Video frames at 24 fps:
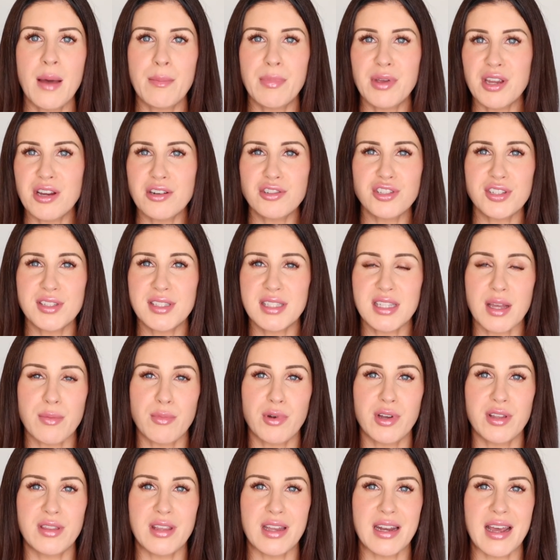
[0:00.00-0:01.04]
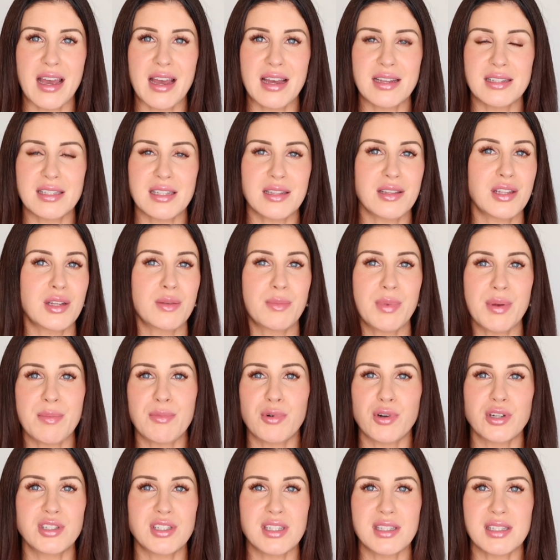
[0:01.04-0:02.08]
but you're just someone that has a little bit
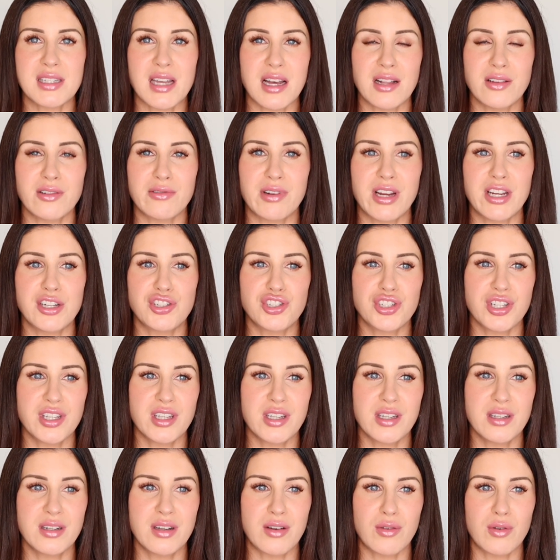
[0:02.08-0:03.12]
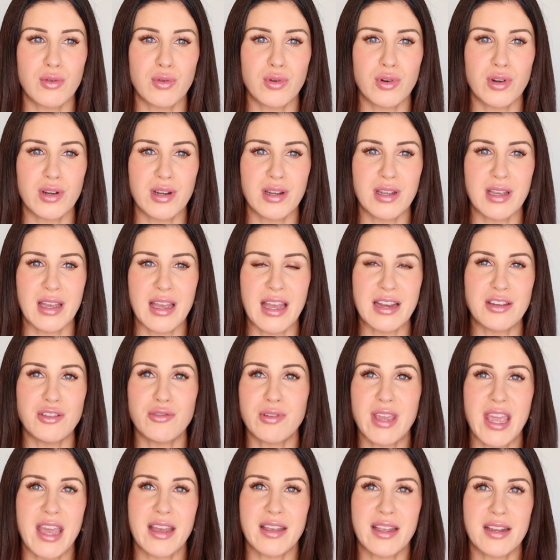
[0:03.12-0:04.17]
more discoloration and you
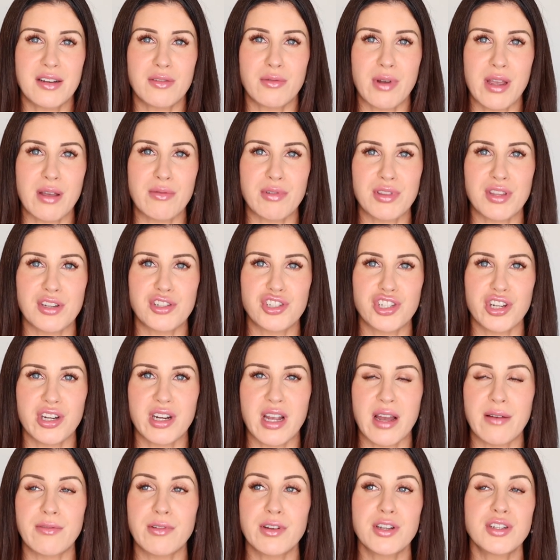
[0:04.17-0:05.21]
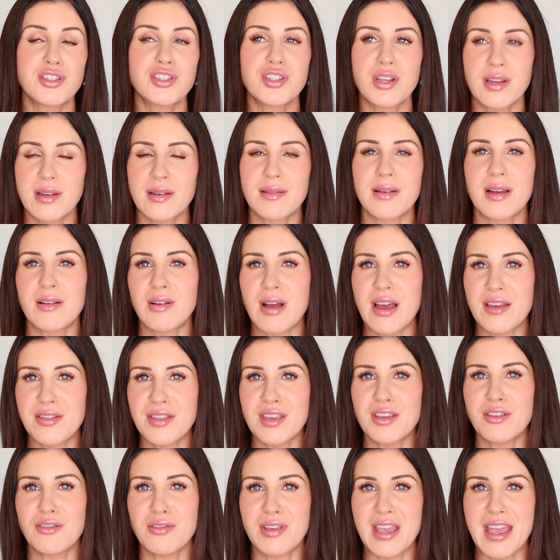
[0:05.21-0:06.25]
can't get away with the sheer coverage. I
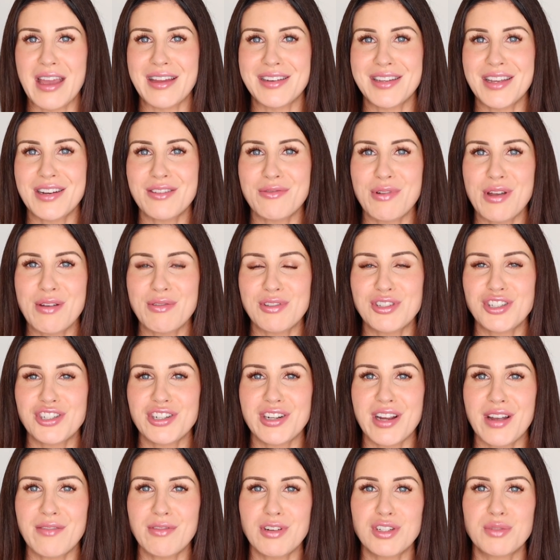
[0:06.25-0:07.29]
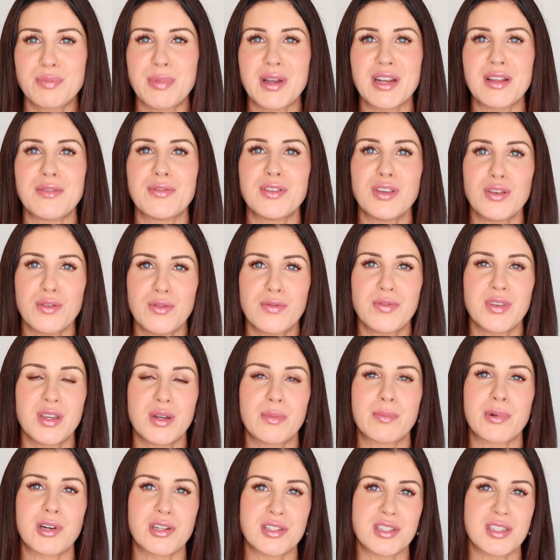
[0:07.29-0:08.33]
think you can get away with sheer coverage, but if you feel
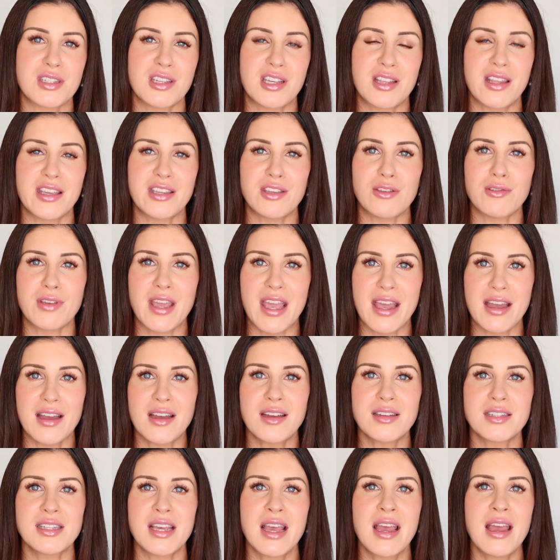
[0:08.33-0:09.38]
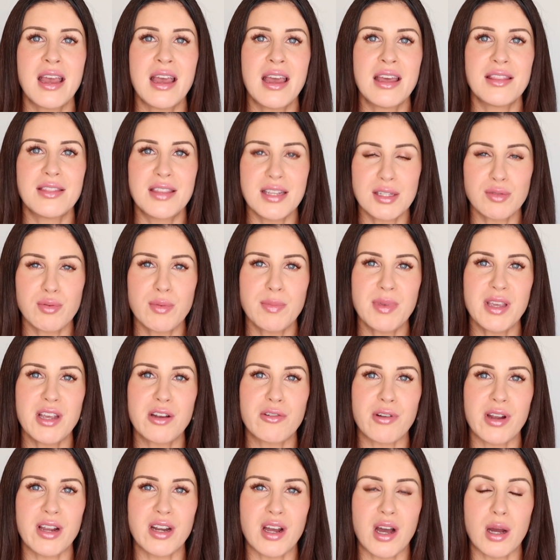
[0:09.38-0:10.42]
personally like you can't, this would be a
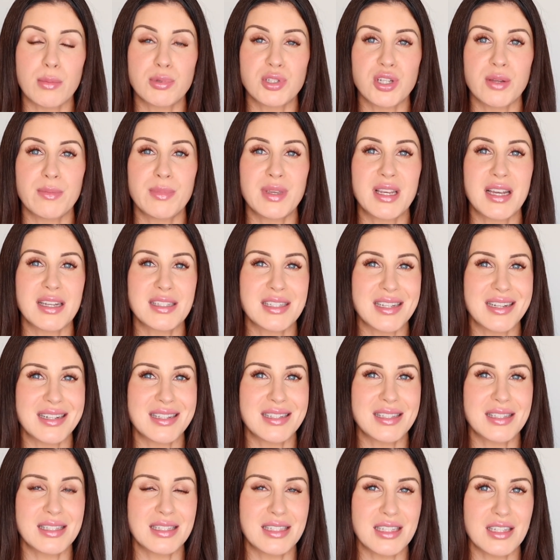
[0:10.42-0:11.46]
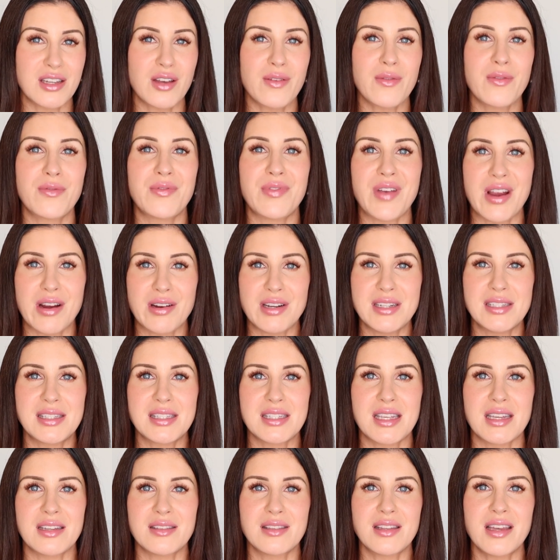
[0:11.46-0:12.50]
great option because it is still very
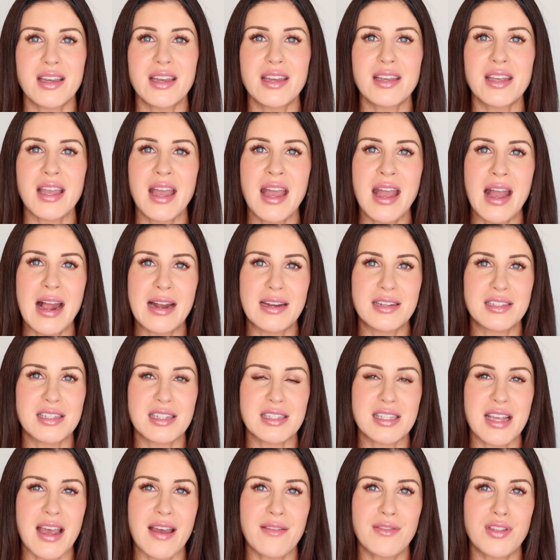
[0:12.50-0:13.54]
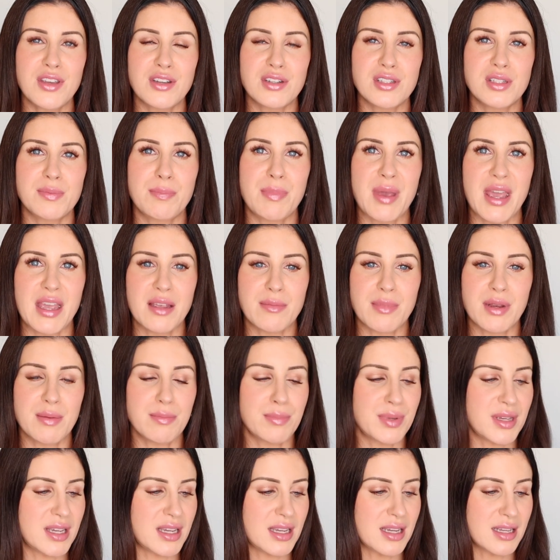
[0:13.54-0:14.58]
skin-like, and it does have those pigment
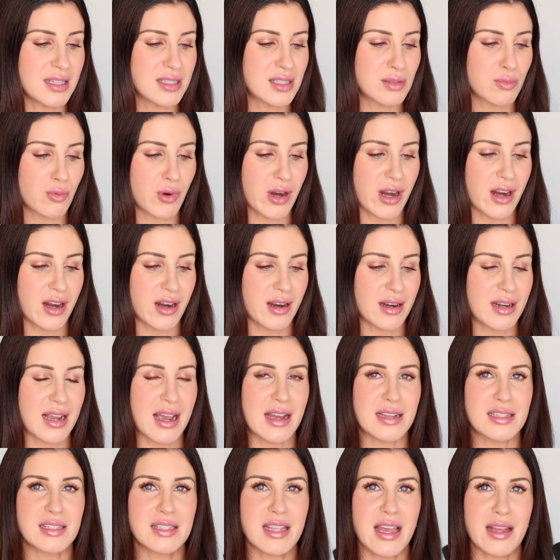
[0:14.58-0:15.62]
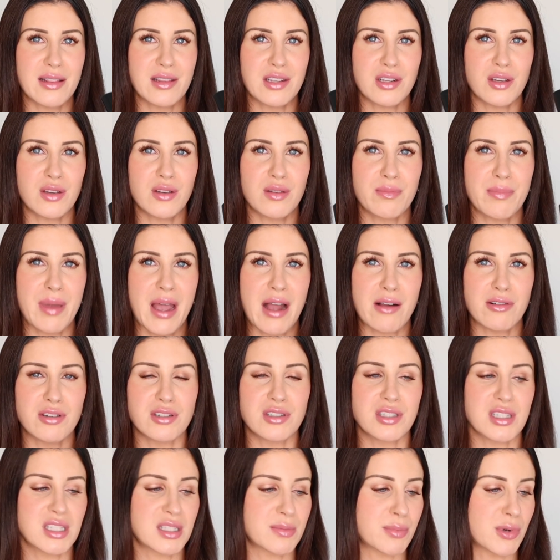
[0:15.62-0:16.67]
beads where it has that little powder
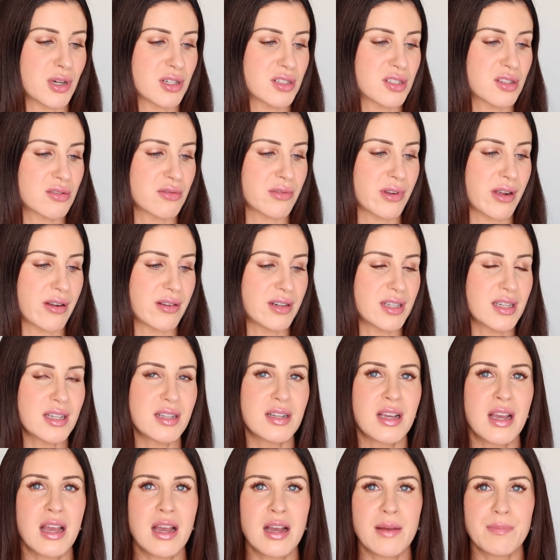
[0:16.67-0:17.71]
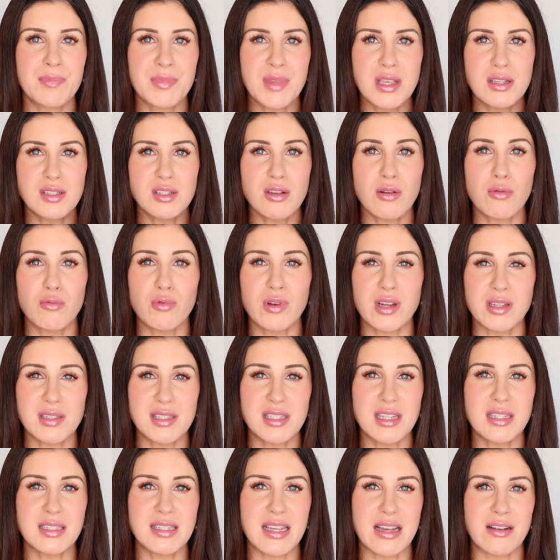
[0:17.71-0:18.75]
dispersed throughout it. So it will
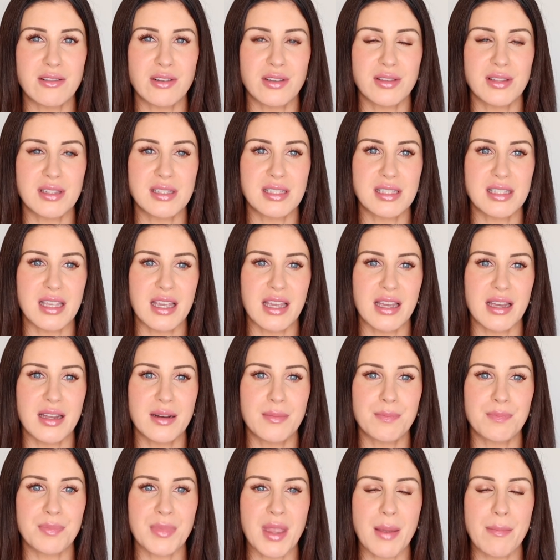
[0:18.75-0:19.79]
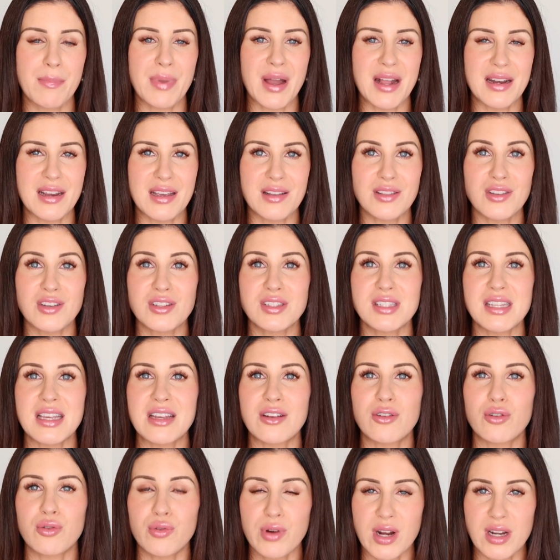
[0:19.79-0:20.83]
sit down on the skin, but it looks
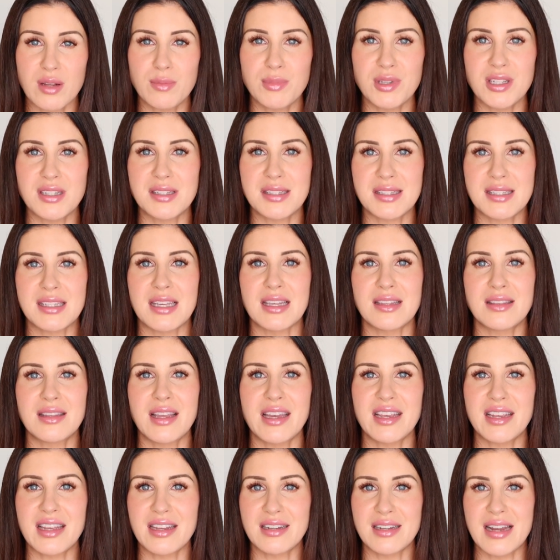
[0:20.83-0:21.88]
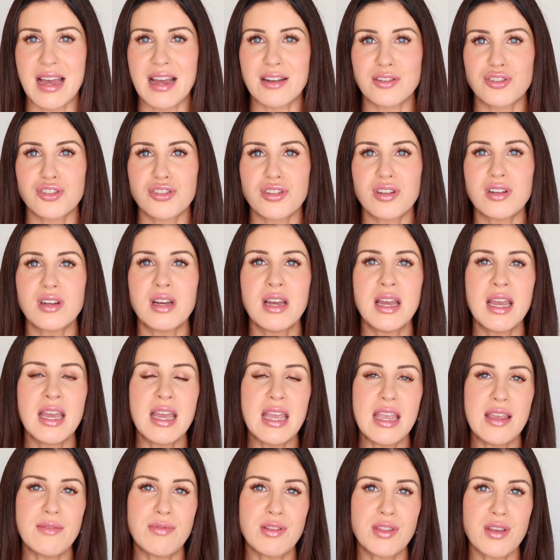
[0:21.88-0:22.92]
incredibly skin-like and natural.
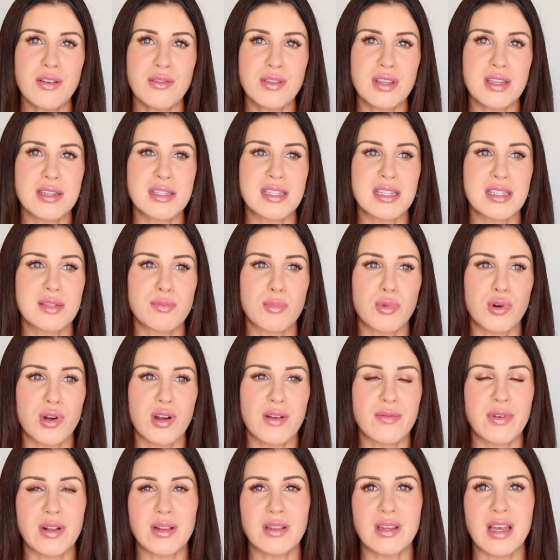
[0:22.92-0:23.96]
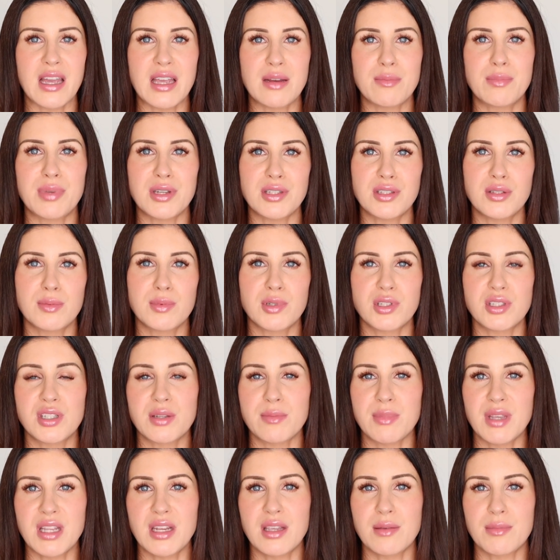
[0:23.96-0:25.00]
Even though this is more of a light buildable to
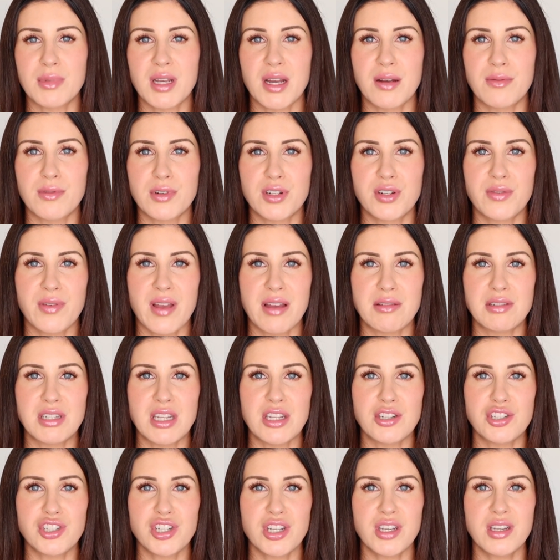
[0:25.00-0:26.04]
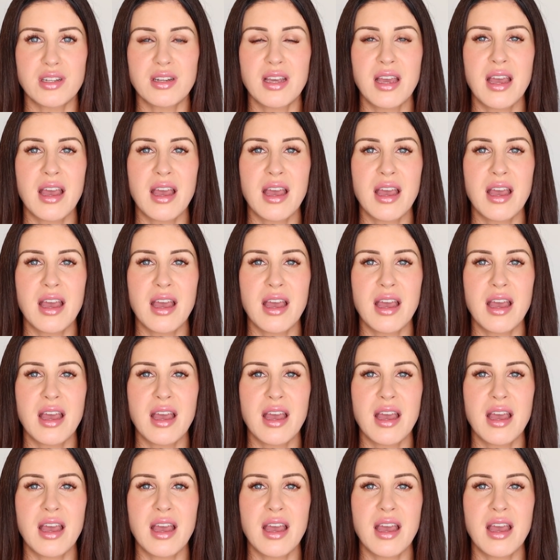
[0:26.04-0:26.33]
medium coverage foundation,